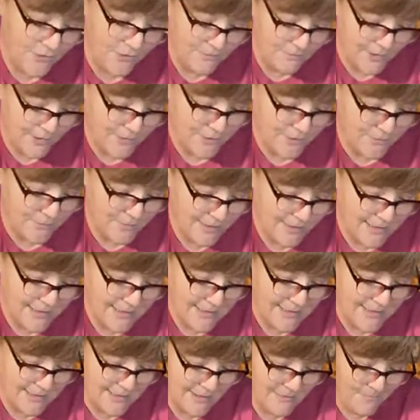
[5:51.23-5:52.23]
do
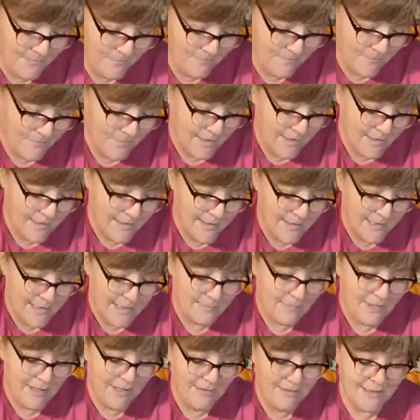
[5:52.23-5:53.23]
measurements.
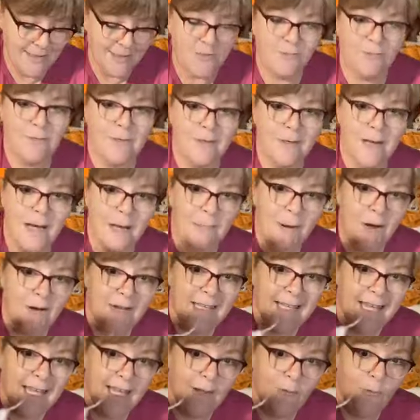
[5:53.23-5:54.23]

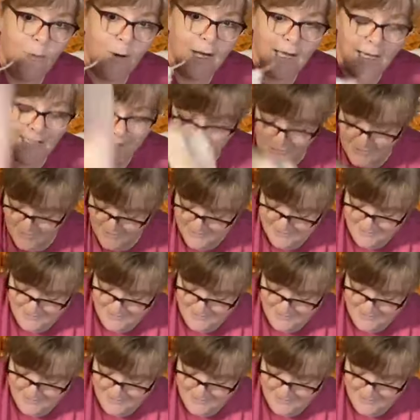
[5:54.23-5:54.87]
About yay wide.